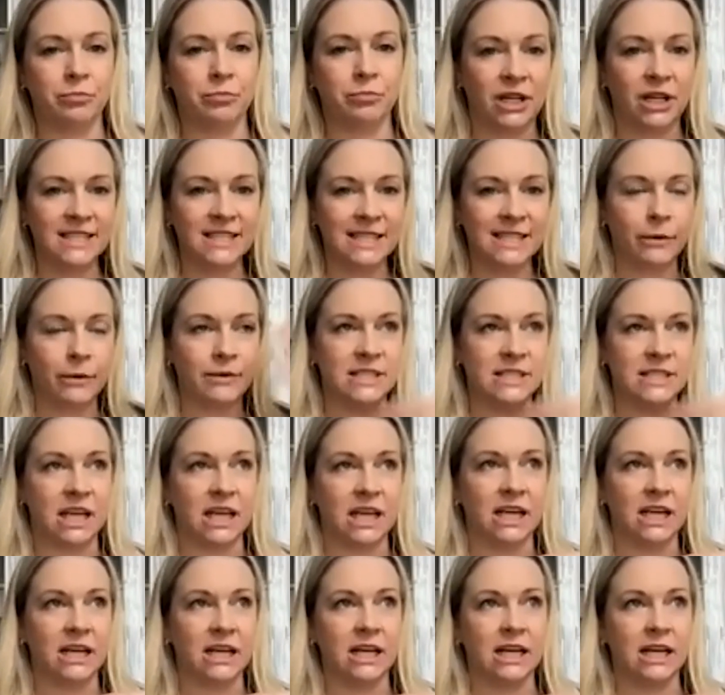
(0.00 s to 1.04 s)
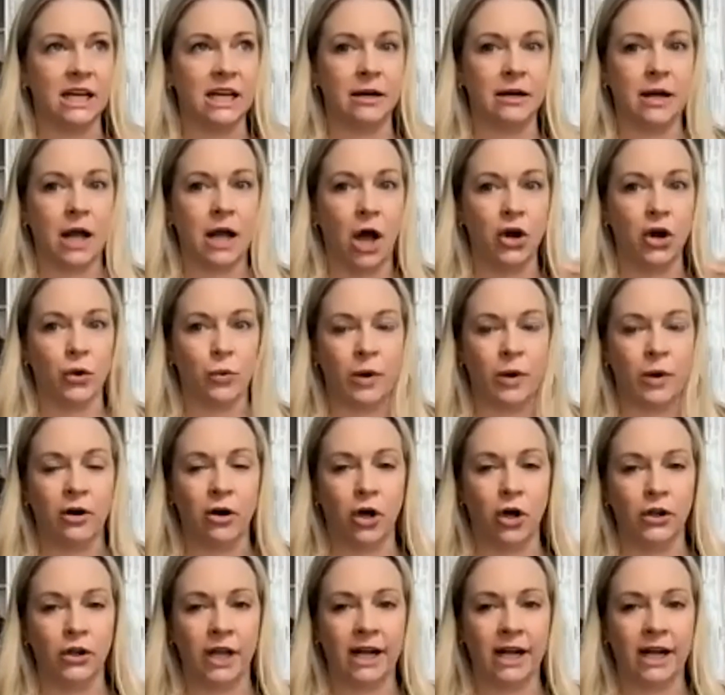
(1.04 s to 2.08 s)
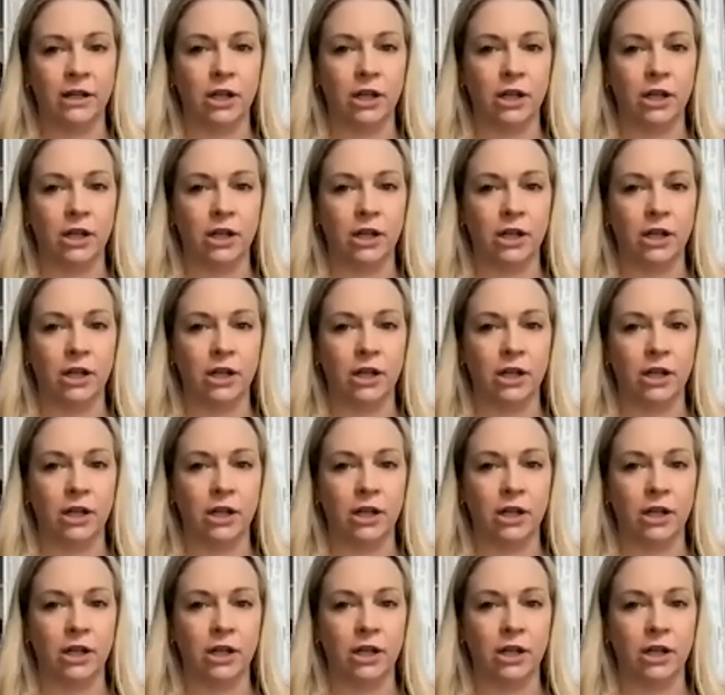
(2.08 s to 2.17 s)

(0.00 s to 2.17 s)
Plus, I was like in underwear all night